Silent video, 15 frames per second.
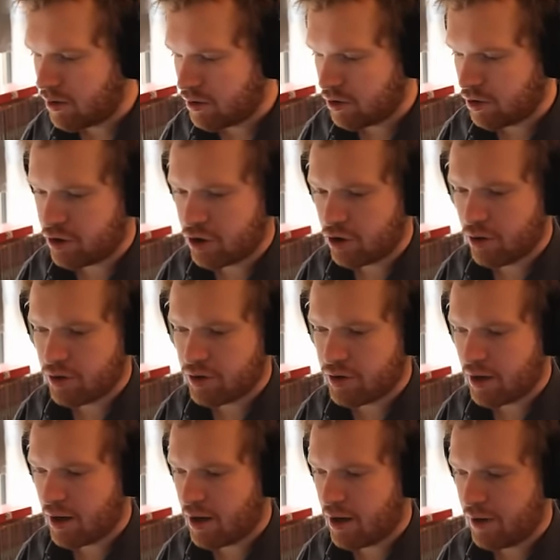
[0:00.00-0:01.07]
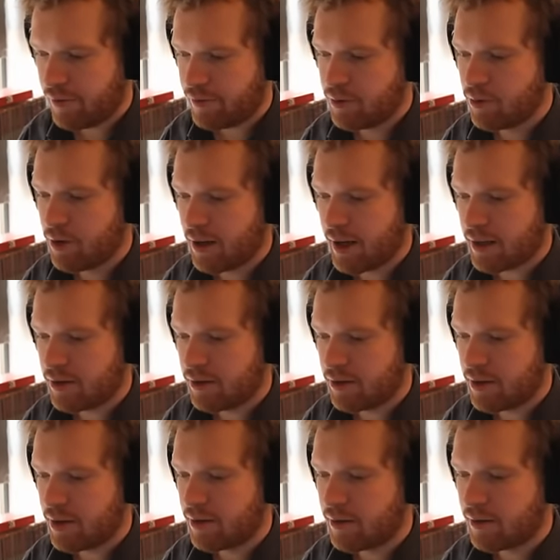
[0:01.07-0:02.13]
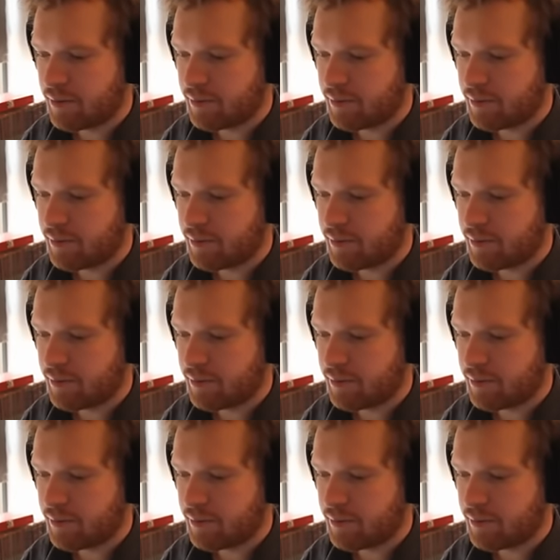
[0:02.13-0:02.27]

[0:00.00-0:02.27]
So we just launched a few collectors here.